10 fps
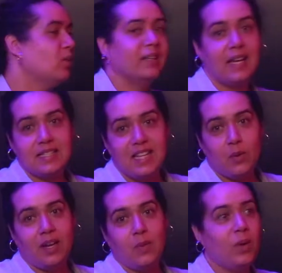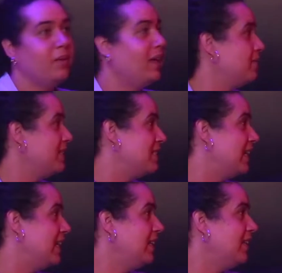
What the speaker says: Like I say what I want, I'm just getting it.